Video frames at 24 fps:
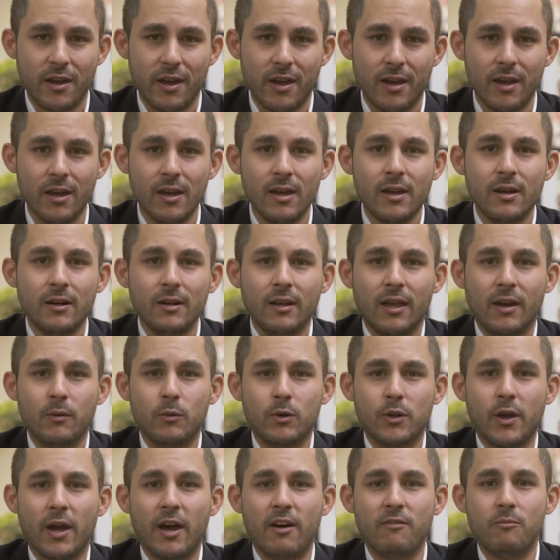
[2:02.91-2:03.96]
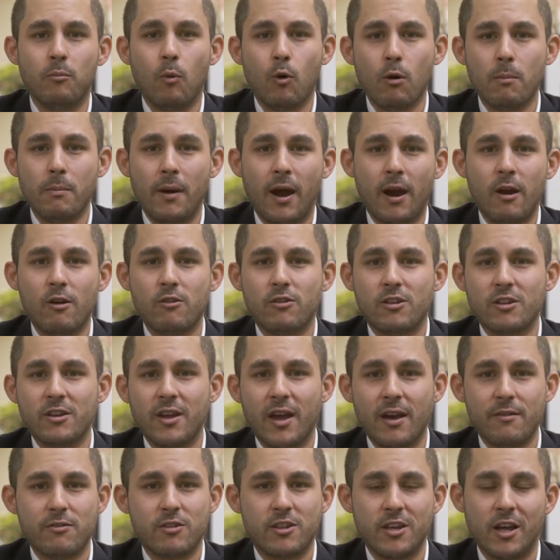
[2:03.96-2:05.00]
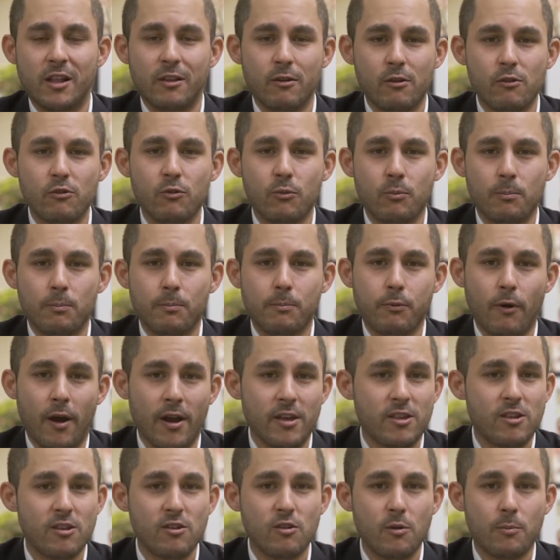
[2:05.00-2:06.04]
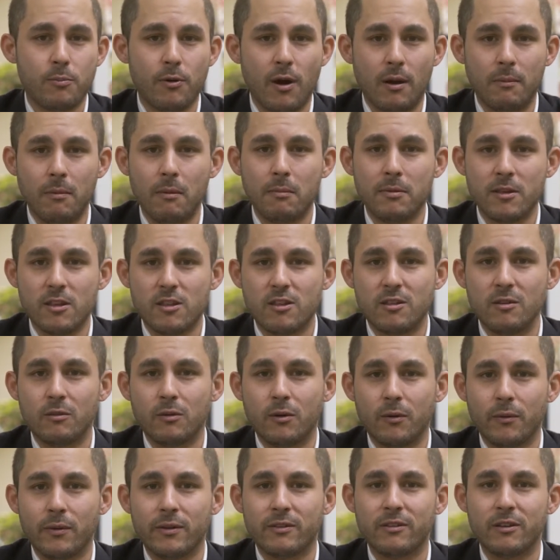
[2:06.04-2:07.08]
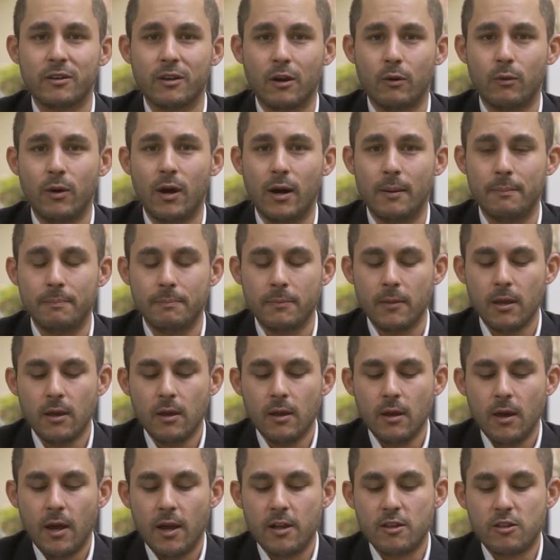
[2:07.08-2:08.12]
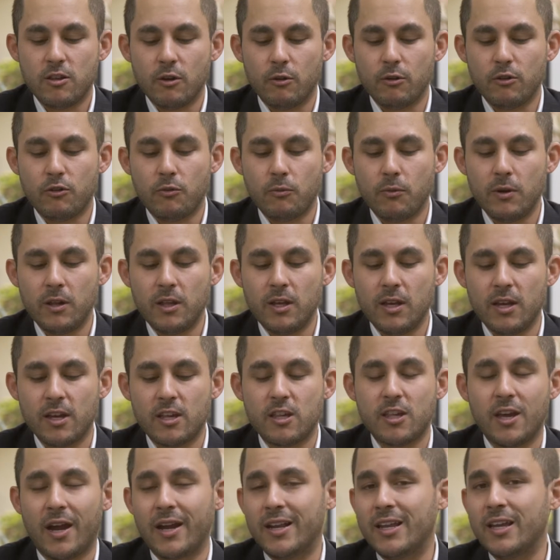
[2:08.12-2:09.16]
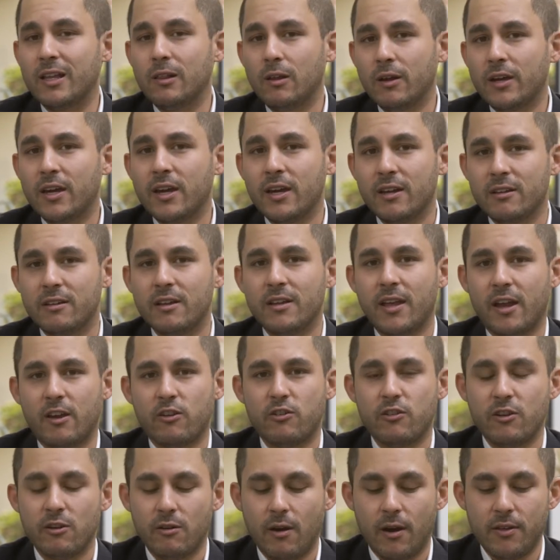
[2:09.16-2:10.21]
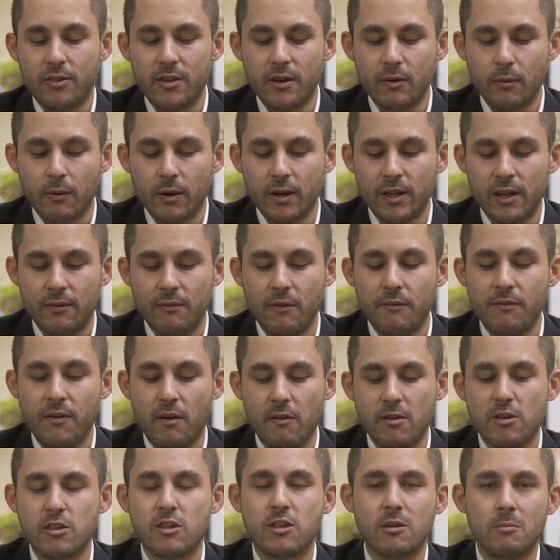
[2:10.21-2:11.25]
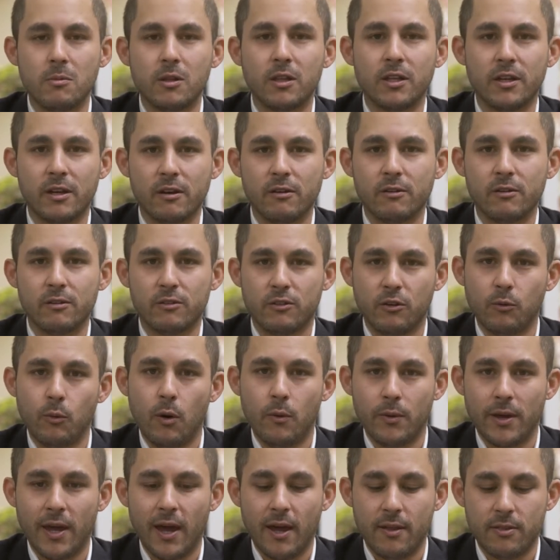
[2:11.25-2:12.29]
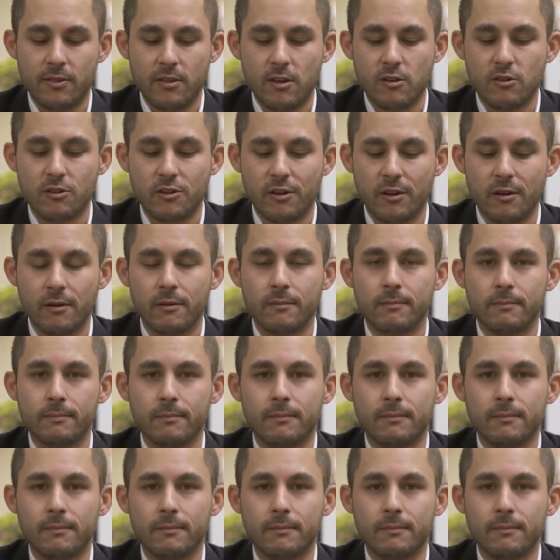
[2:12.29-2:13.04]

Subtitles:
day. And when you have more buyers than you have sellers, prices are probably still going to go up. And so it's really exciting looking into next year. I think we're going to have a very similar year to what we had this year.